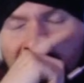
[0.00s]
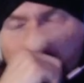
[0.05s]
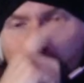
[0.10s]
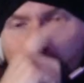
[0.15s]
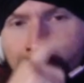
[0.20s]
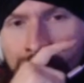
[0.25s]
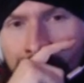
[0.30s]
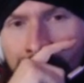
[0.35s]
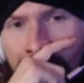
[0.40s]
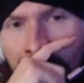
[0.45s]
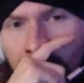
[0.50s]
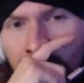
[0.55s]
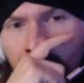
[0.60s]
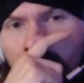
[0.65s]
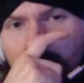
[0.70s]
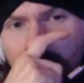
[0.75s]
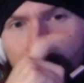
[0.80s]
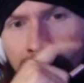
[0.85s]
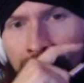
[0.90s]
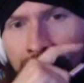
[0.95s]
as
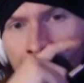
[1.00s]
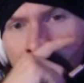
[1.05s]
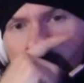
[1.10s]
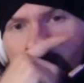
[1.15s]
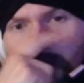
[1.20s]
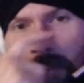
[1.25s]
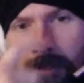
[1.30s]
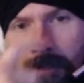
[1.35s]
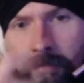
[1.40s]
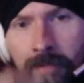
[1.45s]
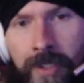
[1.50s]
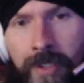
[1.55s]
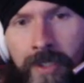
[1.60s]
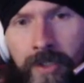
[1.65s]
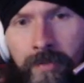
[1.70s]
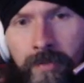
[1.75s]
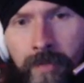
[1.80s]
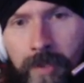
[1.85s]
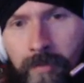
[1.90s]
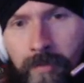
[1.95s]
well,
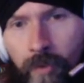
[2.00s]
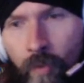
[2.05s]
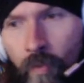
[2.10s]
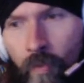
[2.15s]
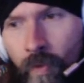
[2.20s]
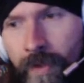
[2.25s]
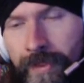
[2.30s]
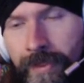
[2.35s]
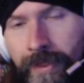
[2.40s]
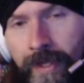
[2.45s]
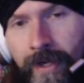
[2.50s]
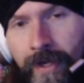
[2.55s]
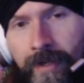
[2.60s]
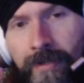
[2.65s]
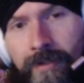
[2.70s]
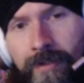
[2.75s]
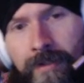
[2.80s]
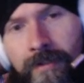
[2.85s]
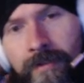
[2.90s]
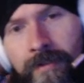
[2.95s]
because people want
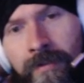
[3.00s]
that.